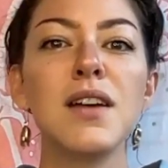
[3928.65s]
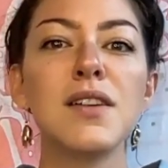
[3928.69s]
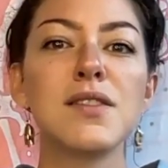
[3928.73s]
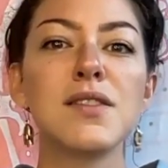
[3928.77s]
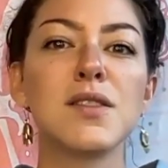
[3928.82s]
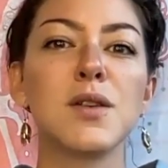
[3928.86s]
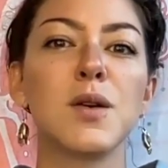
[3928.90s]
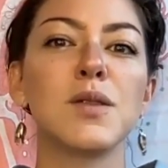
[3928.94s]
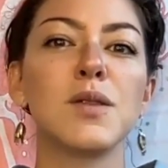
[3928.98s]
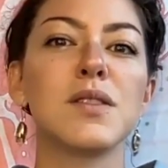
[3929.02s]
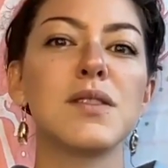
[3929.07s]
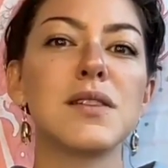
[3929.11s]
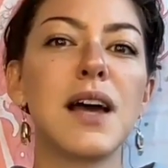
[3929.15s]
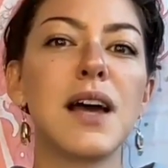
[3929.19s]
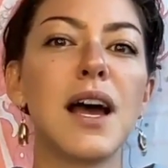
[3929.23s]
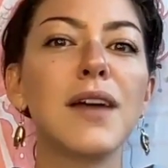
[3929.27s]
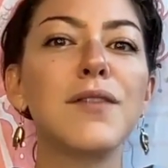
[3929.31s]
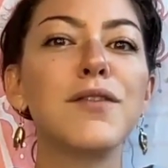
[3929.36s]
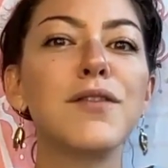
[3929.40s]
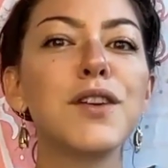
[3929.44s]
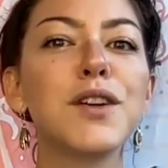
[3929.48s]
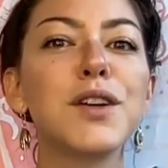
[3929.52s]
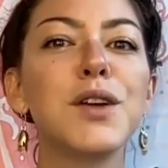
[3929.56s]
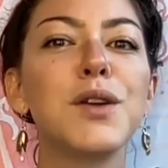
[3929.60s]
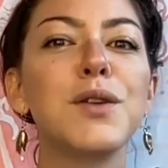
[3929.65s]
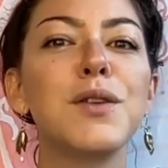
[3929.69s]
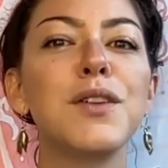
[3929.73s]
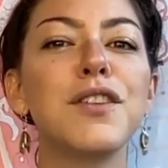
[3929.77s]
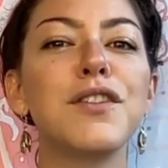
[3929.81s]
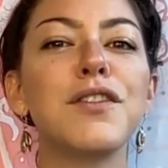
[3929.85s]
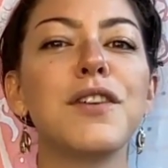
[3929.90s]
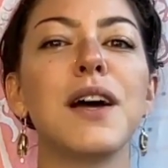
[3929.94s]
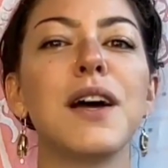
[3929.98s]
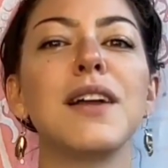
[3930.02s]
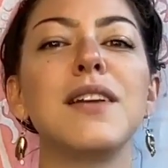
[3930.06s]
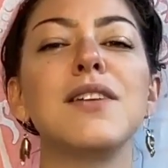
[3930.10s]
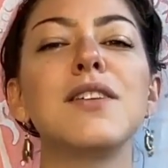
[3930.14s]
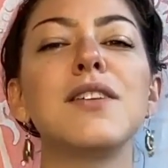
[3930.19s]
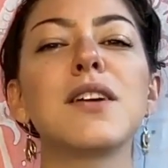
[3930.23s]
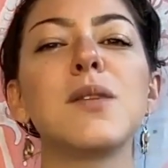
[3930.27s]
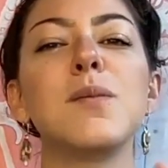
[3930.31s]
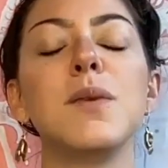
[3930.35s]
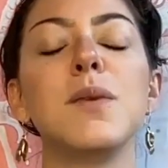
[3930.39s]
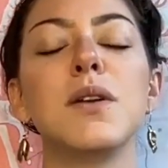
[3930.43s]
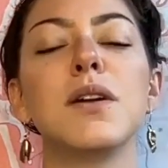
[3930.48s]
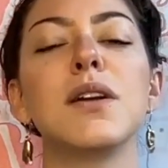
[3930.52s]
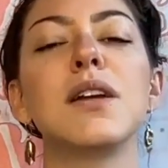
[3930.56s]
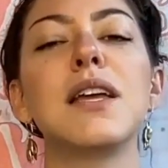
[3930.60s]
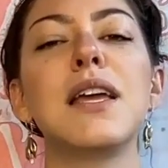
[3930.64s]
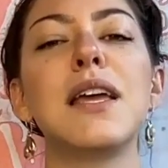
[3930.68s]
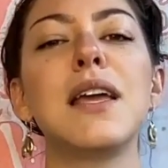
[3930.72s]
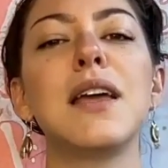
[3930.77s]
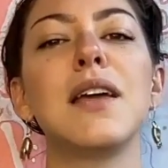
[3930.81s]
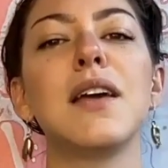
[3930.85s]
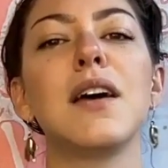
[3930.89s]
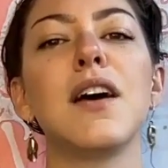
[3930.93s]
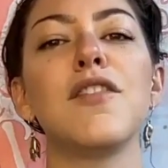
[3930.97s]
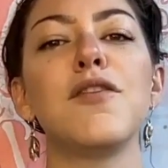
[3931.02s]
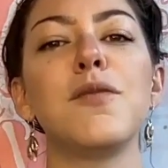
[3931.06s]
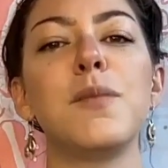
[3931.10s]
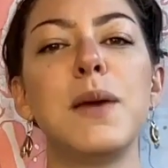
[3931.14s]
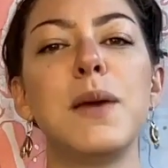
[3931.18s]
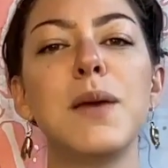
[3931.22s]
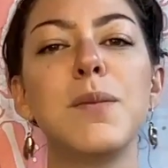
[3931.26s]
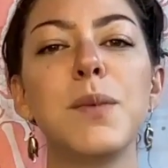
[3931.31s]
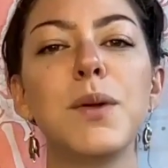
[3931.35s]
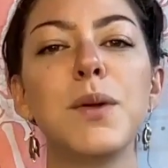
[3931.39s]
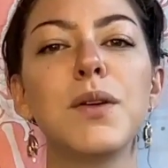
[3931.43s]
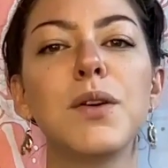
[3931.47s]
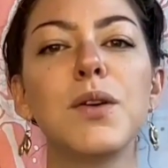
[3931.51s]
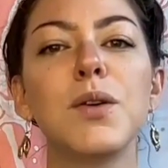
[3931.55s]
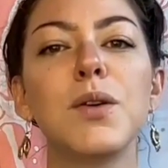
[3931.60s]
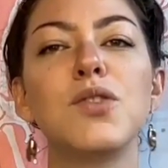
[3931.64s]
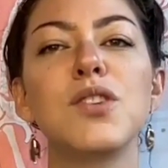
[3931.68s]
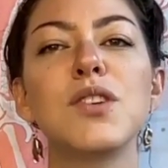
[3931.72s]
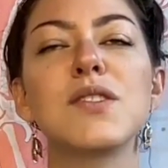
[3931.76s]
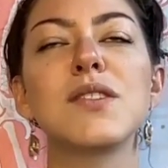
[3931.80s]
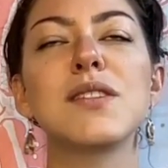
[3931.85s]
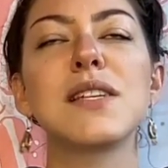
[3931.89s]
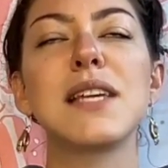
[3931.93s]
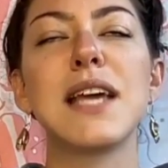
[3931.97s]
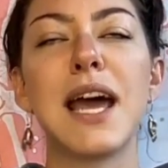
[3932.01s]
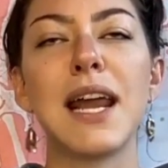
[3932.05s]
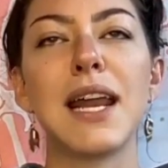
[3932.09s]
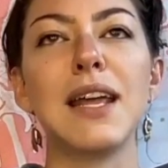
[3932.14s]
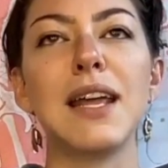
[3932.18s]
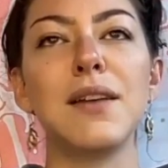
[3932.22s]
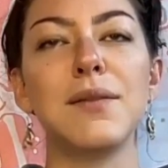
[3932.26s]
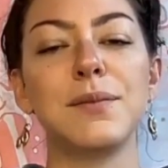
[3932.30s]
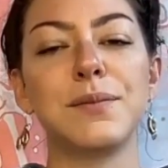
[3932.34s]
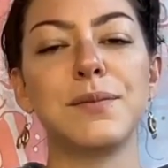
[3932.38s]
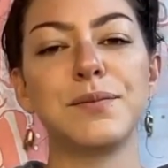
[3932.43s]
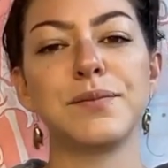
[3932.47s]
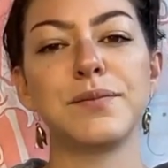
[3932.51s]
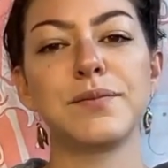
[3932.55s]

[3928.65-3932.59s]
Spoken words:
So it's time for you to find your community of people who just get it.